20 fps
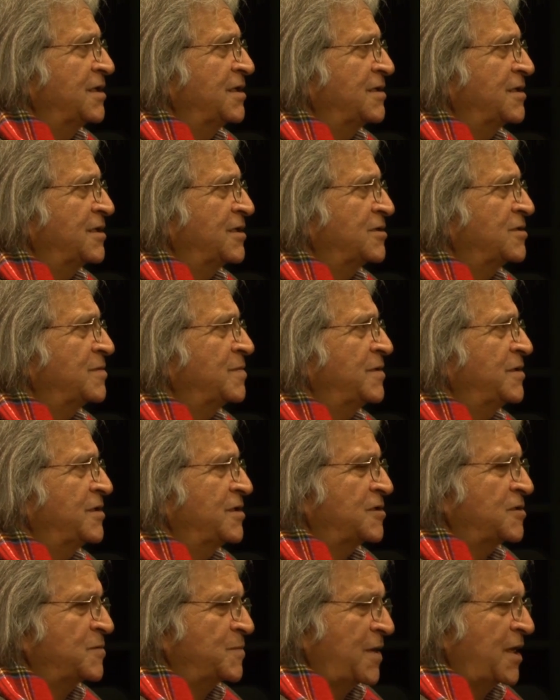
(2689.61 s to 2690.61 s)
It has to be
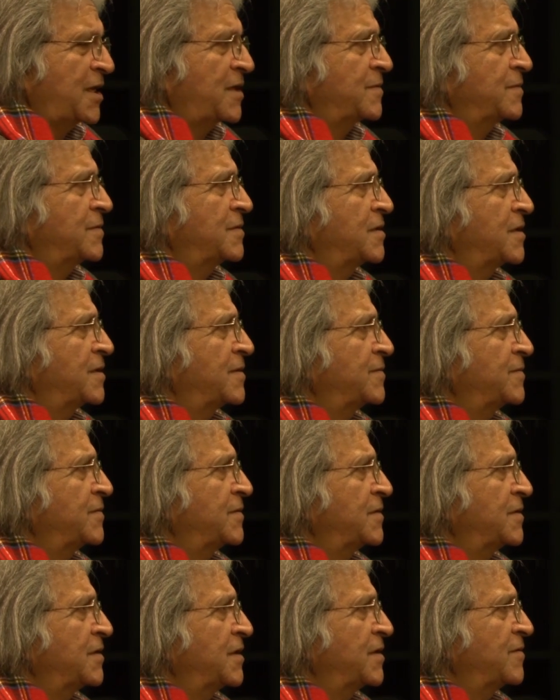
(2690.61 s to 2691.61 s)
respectful of
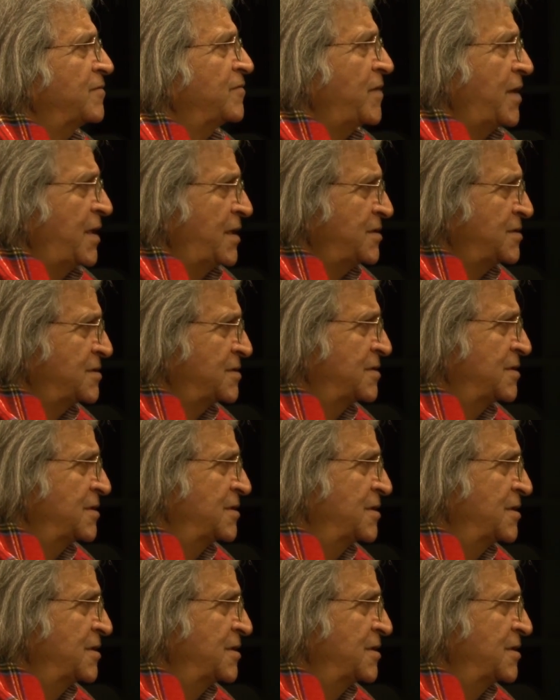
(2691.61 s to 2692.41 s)
faiths.